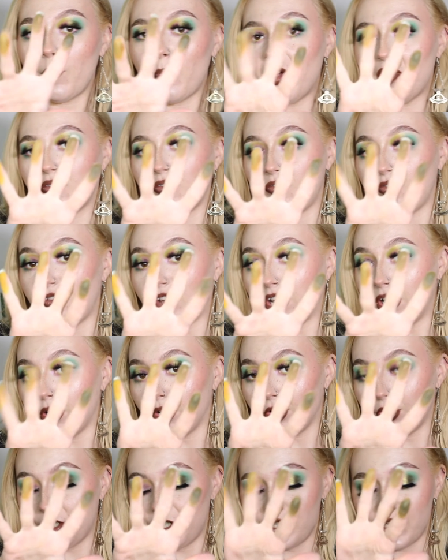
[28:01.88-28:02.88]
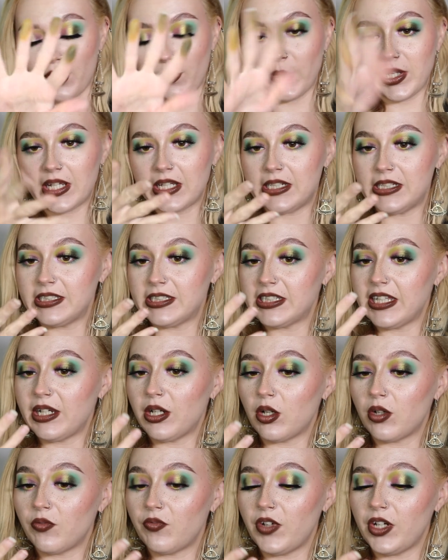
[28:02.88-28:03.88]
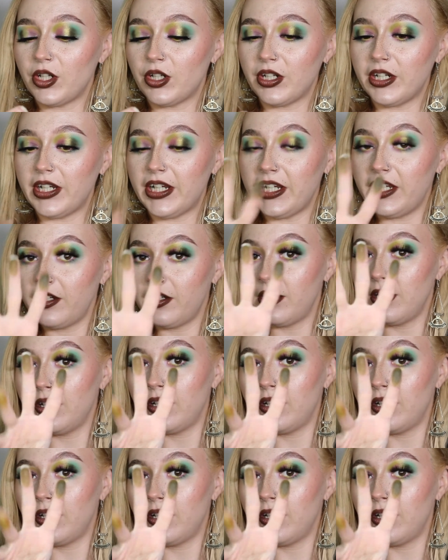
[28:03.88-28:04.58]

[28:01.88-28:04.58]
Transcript: my fingers because they are very